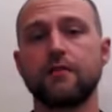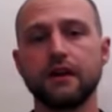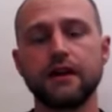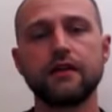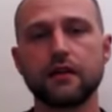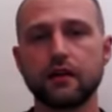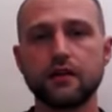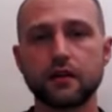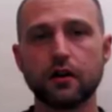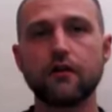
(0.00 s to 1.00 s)
I mean,
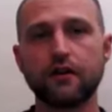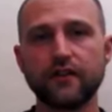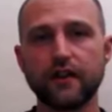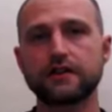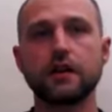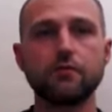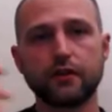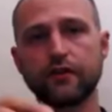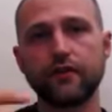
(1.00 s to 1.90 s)
you can only fit so much